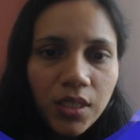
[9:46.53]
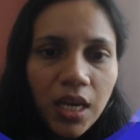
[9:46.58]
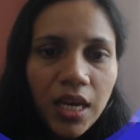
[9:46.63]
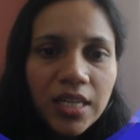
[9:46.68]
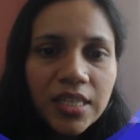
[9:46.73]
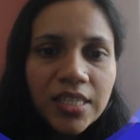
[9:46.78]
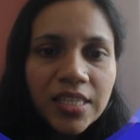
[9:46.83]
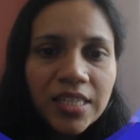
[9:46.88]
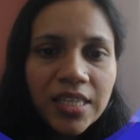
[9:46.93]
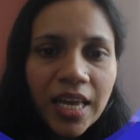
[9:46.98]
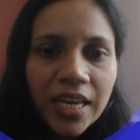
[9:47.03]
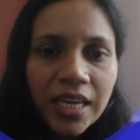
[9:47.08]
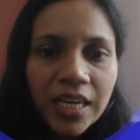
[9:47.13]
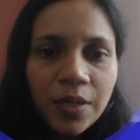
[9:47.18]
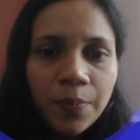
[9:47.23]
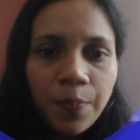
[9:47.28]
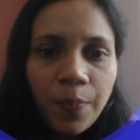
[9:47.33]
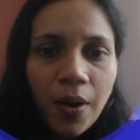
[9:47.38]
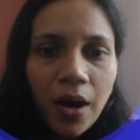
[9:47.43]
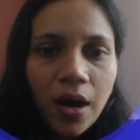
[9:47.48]
and
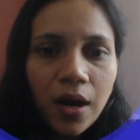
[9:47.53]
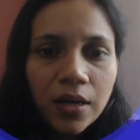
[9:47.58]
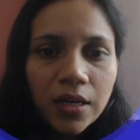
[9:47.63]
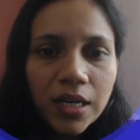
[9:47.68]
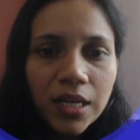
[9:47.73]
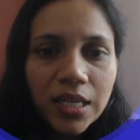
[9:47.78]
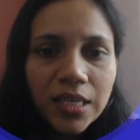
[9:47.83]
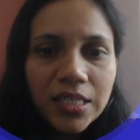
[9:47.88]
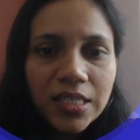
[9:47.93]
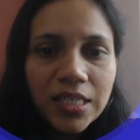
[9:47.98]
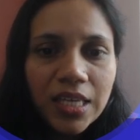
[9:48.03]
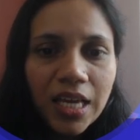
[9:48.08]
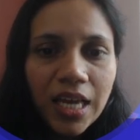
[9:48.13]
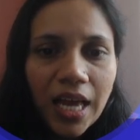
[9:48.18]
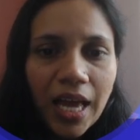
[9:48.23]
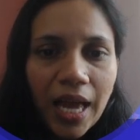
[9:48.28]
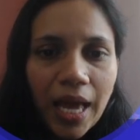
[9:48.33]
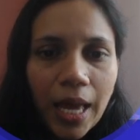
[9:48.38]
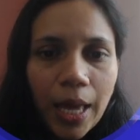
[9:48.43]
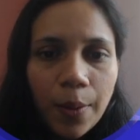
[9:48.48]
second part is
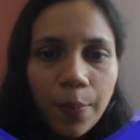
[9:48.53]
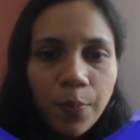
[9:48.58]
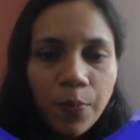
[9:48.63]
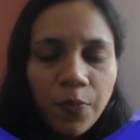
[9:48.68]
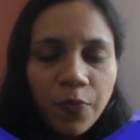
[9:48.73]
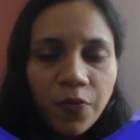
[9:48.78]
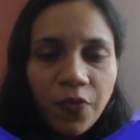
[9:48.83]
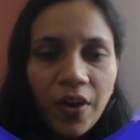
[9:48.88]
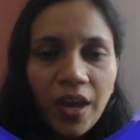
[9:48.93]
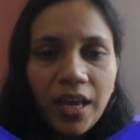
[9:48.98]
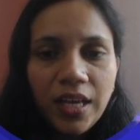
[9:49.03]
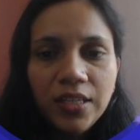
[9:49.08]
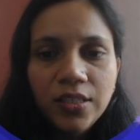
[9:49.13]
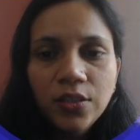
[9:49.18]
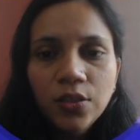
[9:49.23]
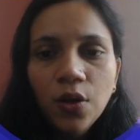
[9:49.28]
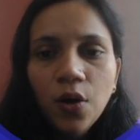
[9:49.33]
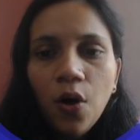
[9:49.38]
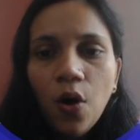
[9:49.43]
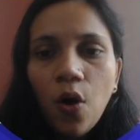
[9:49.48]
the M
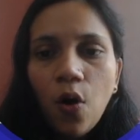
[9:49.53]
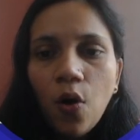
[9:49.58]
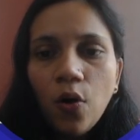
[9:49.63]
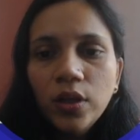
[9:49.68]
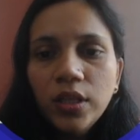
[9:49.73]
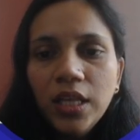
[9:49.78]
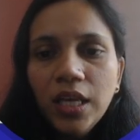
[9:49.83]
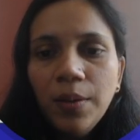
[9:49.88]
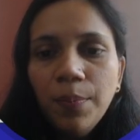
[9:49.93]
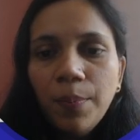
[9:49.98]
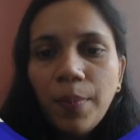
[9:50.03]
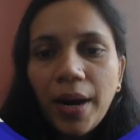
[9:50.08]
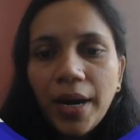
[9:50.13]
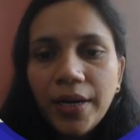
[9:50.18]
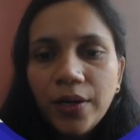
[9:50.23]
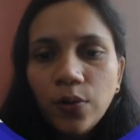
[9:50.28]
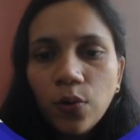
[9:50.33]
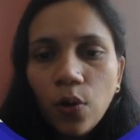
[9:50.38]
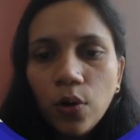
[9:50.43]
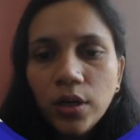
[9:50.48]
phase or the
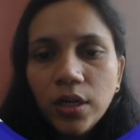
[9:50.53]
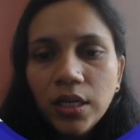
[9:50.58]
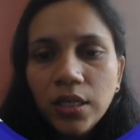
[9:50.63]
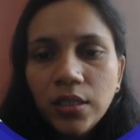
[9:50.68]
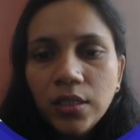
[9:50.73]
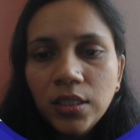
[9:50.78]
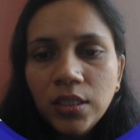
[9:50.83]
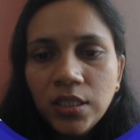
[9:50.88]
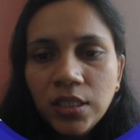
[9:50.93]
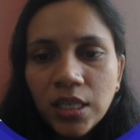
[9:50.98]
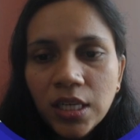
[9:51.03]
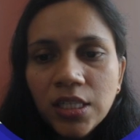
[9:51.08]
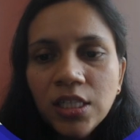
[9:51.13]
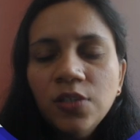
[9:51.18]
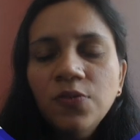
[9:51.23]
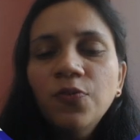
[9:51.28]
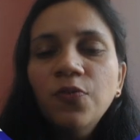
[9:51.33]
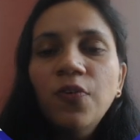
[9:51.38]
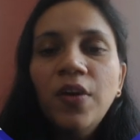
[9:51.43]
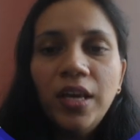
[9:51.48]

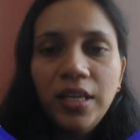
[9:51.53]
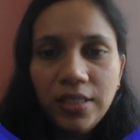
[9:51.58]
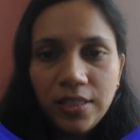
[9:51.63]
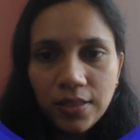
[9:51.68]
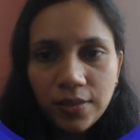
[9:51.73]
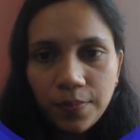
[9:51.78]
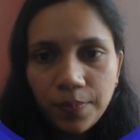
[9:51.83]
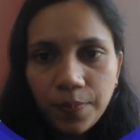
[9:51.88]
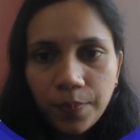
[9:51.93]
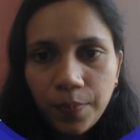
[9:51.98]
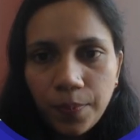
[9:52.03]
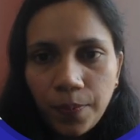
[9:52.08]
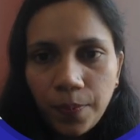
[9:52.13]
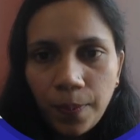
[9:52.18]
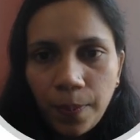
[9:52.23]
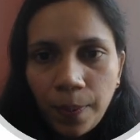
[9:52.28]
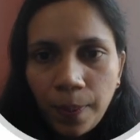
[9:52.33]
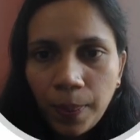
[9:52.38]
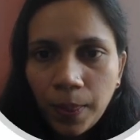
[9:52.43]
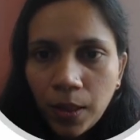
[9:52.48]
mitosis phase.
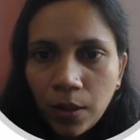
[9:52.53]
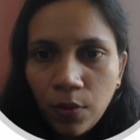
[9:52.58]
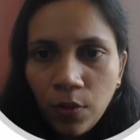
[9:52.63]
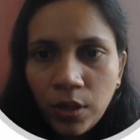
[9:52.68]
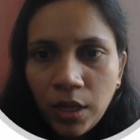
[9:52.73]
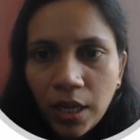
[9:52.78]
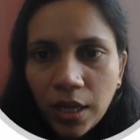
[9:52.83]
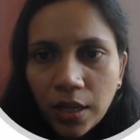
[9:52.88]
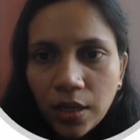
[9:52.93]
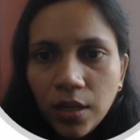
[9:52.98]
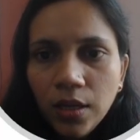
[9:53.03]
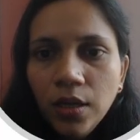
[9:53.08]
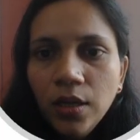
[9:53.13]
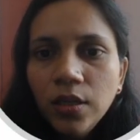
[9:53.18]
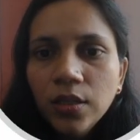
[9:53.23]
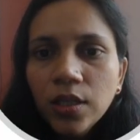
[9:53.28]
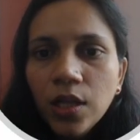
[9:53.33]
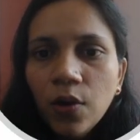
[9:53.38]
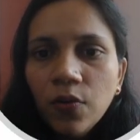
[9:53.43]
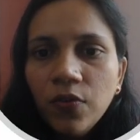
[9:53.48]
Okay.
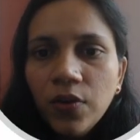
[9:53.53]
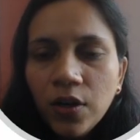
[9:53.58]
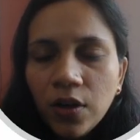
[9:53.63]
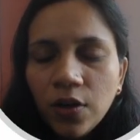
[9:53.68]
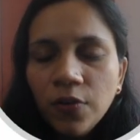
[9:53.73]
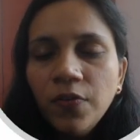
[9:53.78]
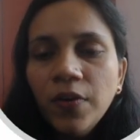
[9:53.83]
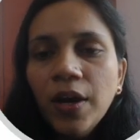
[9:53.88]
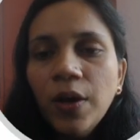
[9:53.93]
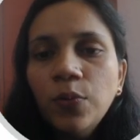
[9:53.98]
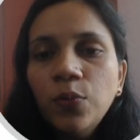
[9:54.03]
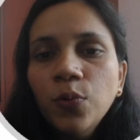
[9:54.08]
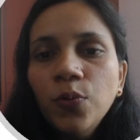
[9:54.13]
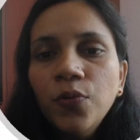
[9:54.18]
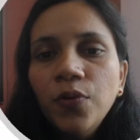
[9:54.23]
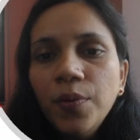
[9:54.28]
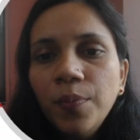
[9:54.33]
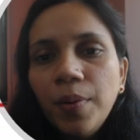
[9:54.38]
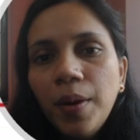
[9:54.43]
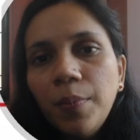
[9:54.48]
Now here we have to
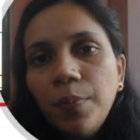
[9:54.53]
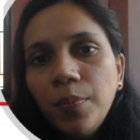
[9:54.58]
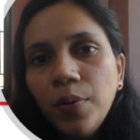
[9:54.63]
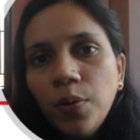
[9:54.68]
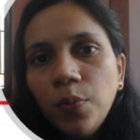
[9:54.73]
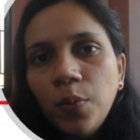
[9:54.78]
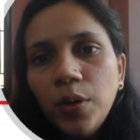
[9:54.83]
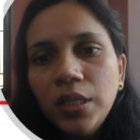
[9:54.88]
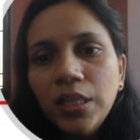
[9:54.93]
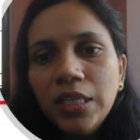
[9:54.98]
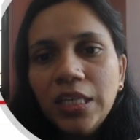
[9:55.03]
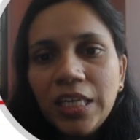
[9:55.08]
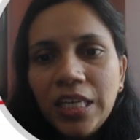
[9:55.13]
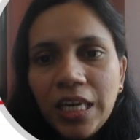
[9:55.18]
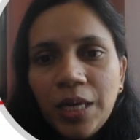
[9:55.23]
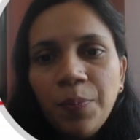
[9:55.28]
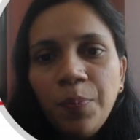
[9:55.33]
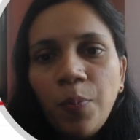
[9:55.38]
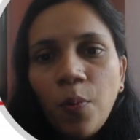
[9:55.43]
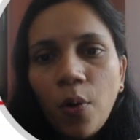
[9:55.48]
remember one
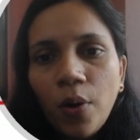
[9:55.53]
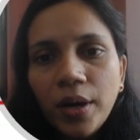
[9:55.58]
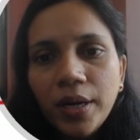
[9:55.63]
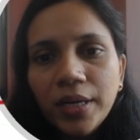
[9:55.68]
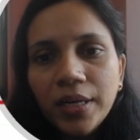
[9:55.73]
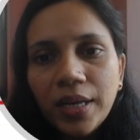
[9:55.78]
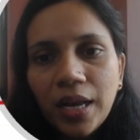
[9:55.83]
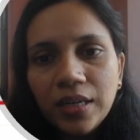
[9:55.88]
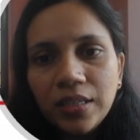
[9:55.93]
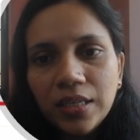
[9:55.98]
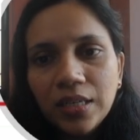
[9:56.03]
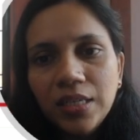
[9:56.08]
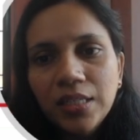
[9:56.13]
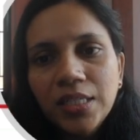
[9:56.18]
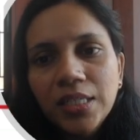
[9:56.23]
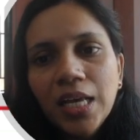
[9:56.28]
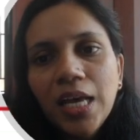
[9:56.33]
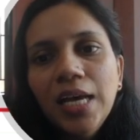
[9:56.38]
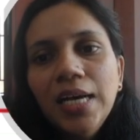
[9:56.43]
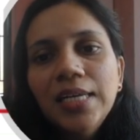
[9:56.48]
key point, that
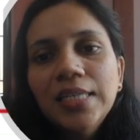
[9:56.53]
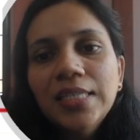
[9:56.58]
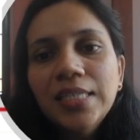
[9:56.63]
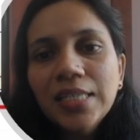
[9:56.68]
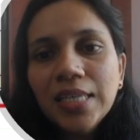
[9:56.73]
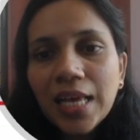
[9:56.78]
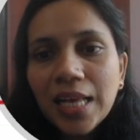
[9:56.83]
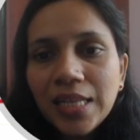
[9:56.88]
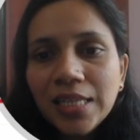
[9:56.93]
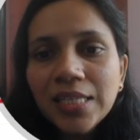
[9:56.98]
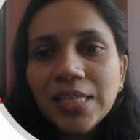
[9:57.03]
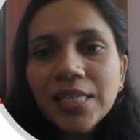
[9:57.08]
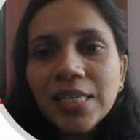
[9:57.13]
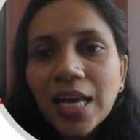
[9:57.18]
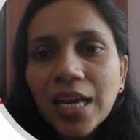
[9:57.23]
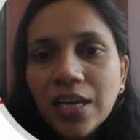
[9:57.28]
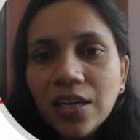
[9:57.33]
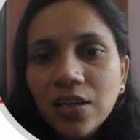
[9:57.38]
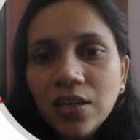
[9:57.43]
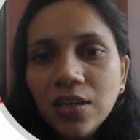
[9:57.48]
is cell
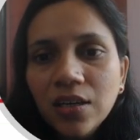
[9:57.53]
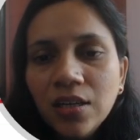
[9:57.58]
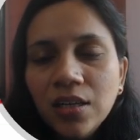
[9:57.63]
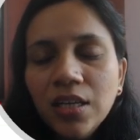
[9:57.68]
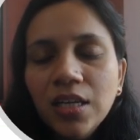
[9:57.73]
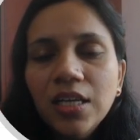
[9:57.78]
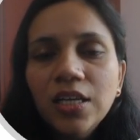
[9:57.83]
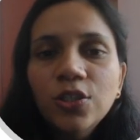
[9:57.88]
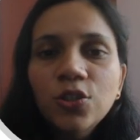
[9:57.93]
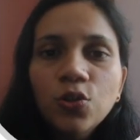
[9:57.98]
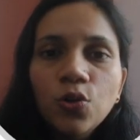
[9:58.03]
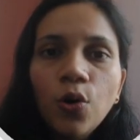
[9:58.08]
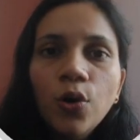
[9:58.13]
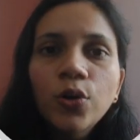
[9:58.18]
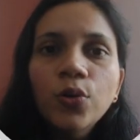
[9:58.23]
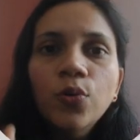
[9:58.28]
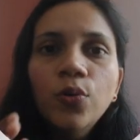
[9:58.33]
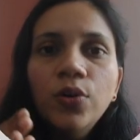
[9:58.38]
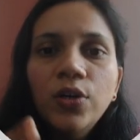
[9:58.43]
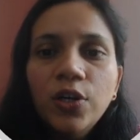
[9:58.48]
cycle is
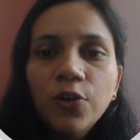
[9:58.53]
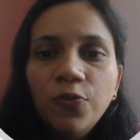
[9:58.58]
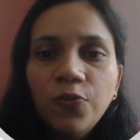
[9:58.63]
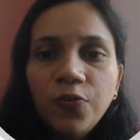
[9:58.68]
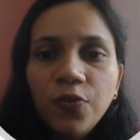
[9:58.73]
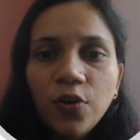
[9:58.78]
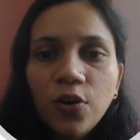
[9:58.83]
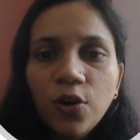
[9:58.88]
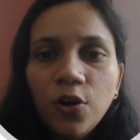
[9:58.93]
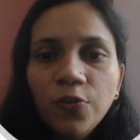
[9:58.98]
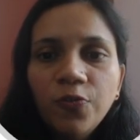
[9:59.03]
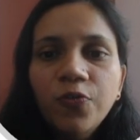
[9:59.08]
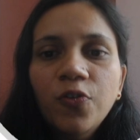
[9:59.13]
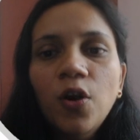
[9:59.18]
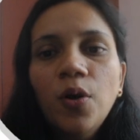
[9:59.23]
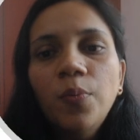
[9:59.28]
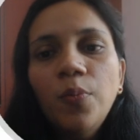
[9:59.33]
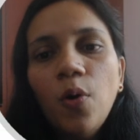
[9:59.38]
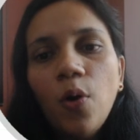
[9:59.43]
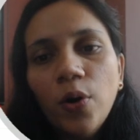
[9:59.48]
going to differ
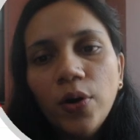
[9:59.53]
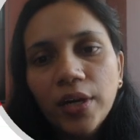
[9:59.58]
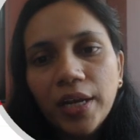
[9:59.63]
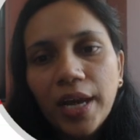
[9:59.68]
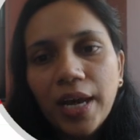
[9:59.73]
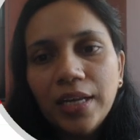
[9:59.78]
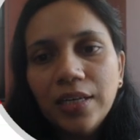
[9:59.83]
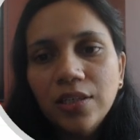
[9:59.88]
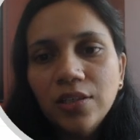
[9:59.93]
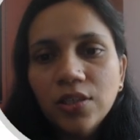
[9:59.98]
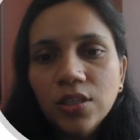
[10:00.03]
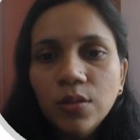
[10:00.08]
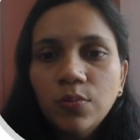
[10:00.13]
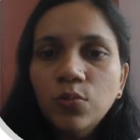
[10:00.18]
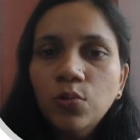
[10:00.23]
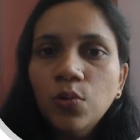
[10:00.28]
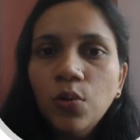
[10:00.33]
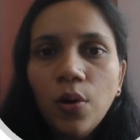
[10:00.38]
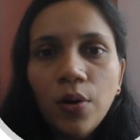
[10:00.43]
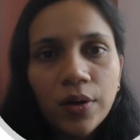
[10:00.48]
from
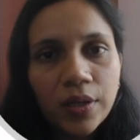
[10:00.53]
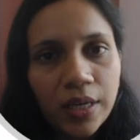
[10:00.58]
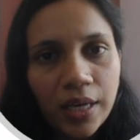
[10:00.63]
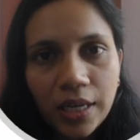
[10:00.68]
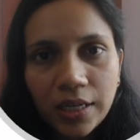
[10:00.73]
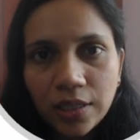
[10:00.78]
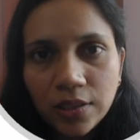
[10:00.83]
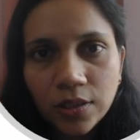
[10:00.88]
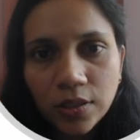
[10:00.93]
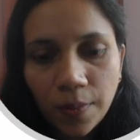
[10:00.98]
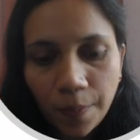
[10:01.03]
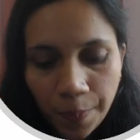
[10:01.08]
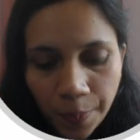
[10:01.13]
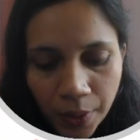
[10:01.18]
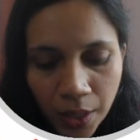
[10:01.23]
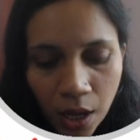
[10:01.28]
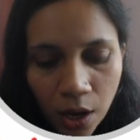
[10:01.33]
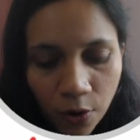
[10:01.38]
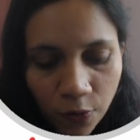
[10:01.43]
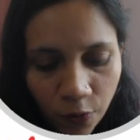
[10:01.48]
organism to organism.
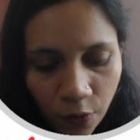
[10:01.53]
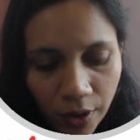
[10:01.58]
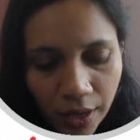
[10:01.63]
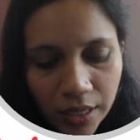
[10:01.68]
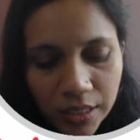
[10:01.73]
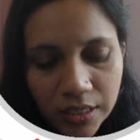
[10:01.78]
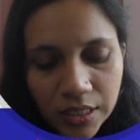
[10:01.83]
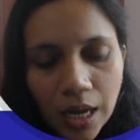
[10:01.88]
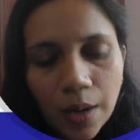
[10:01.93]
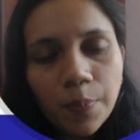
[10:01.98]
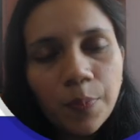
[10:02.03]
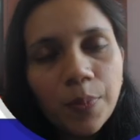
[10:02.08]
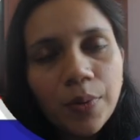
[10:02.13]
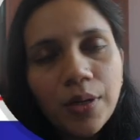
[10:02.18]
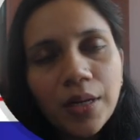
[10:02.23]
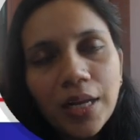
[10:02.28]
For example,